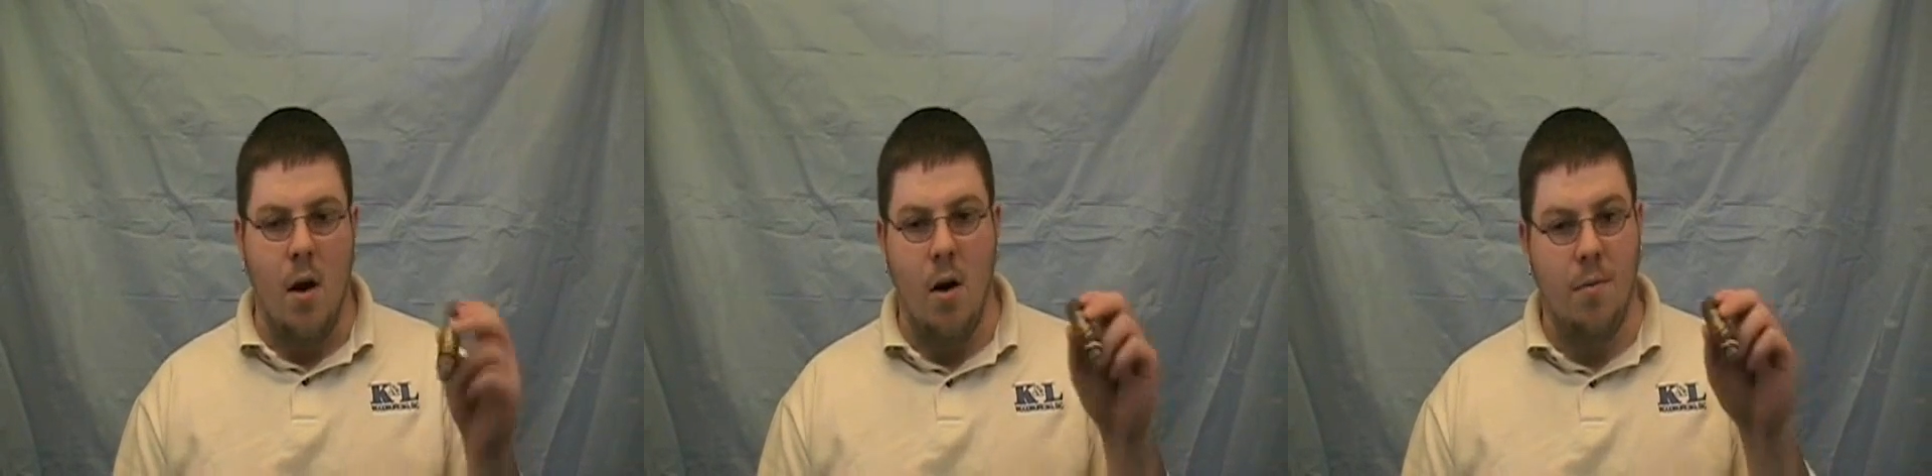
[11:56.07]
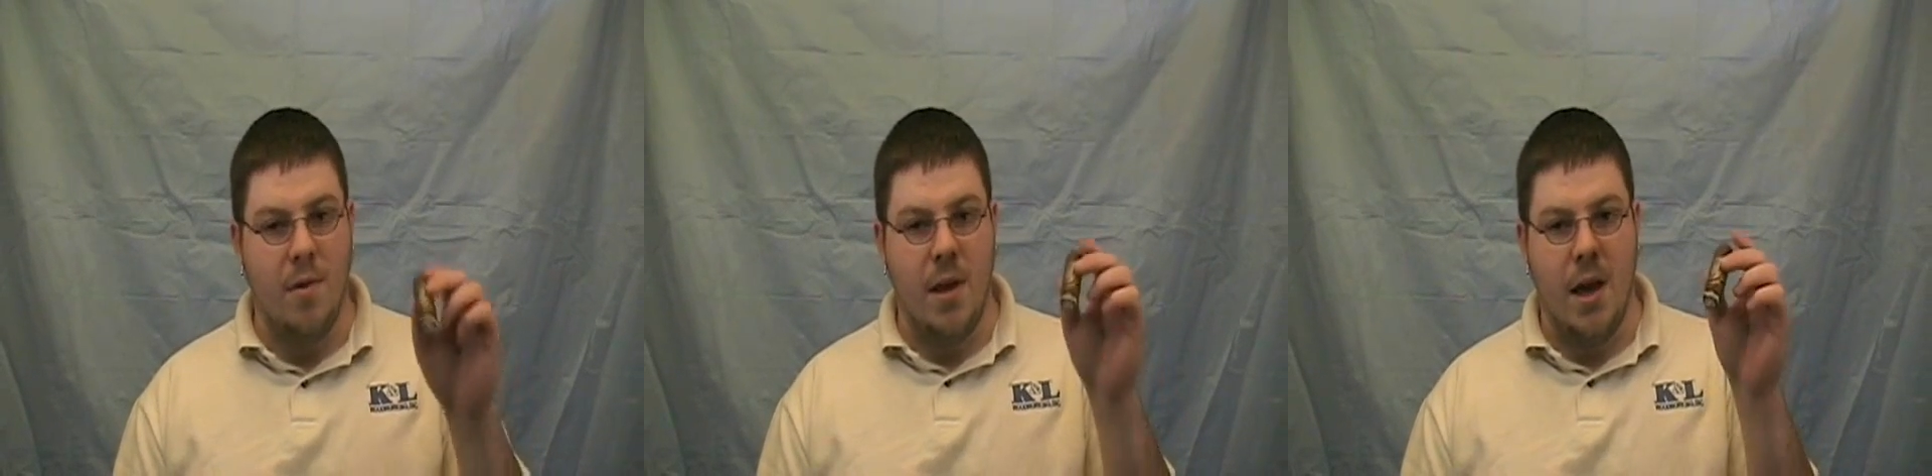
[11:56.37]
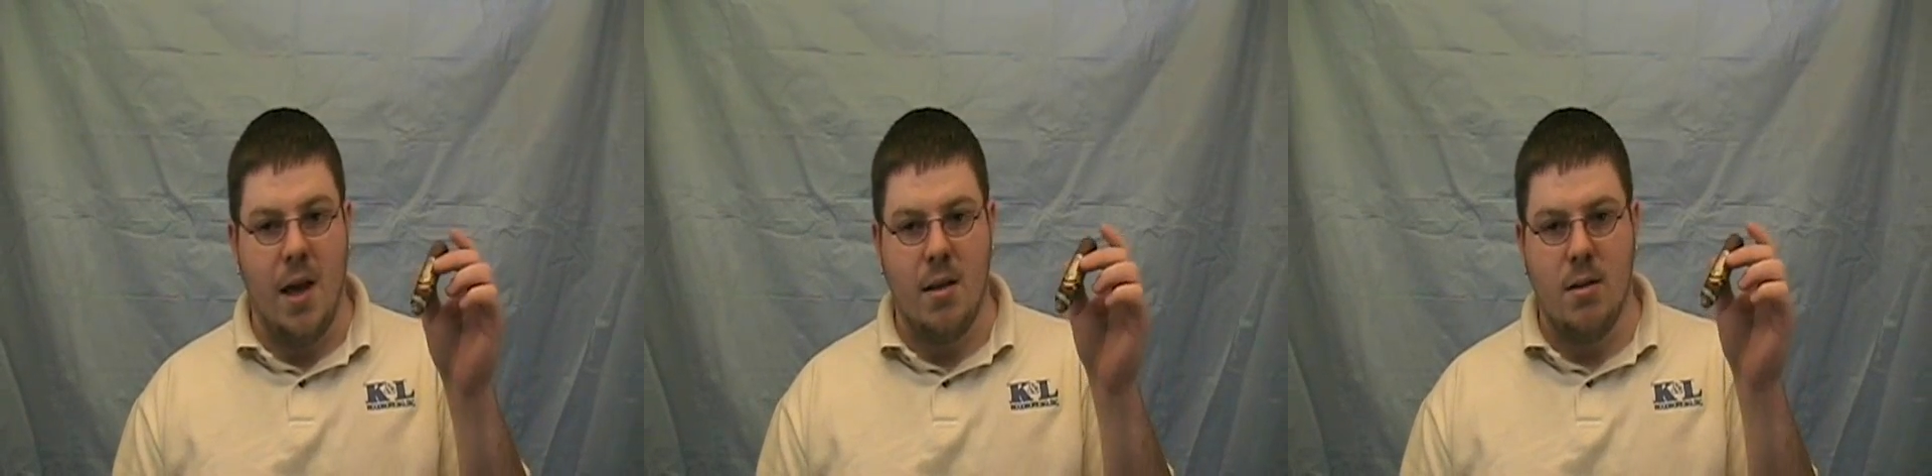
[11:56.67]
Hopefully
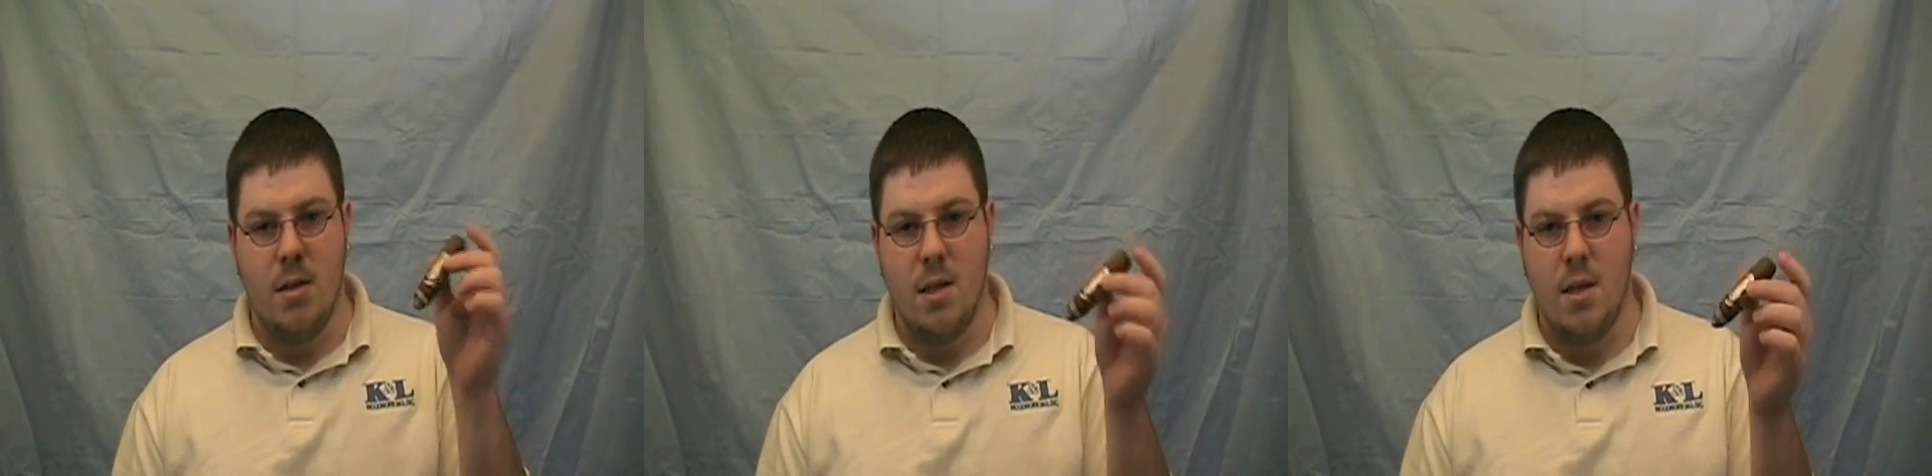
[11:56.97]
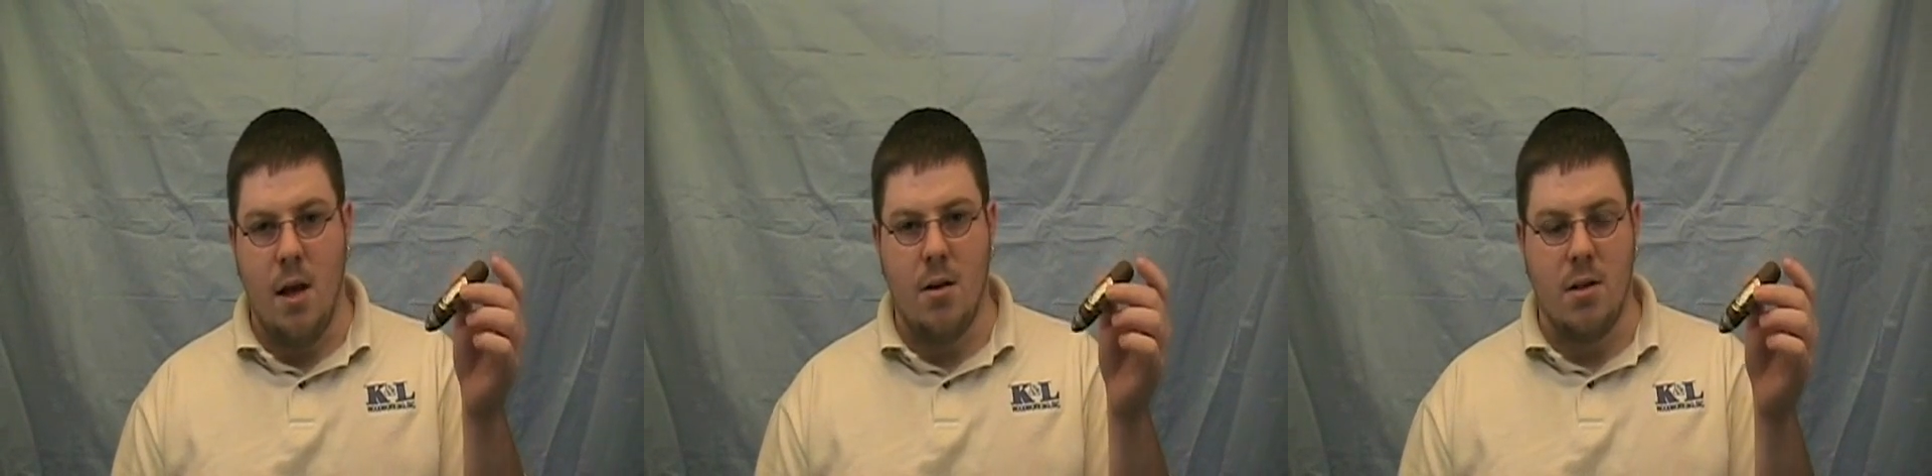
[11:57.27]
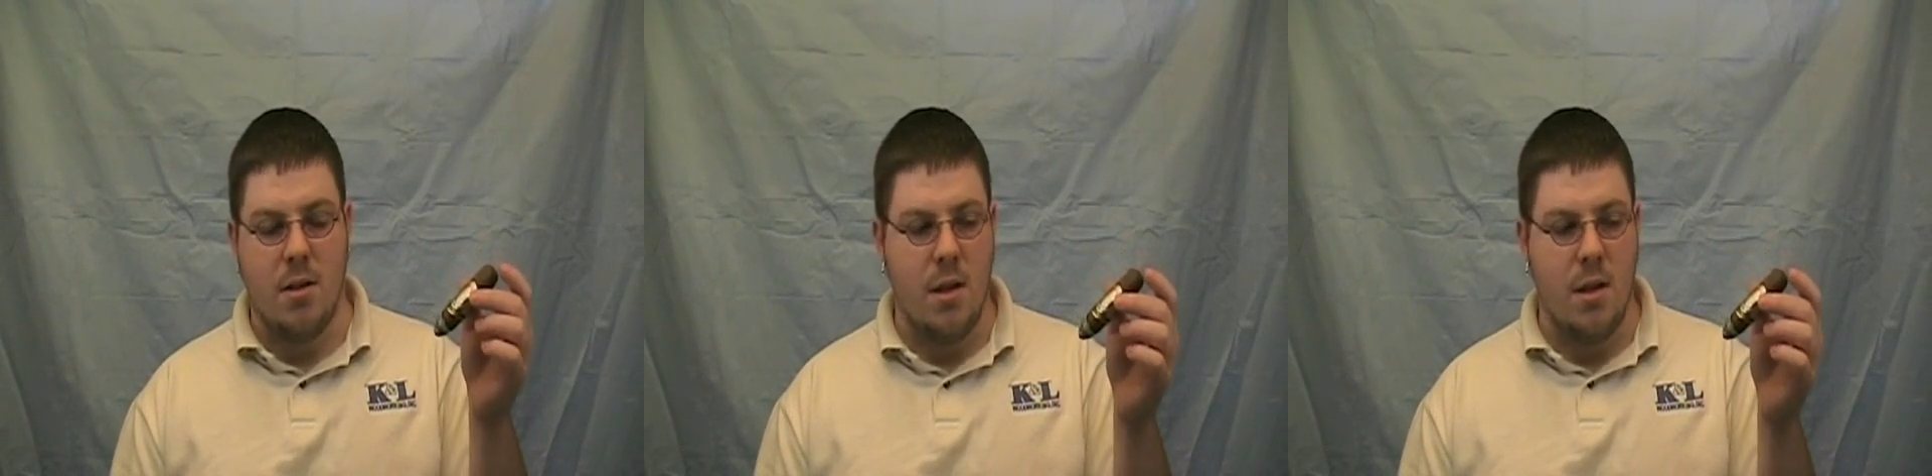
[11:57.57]
at $6 a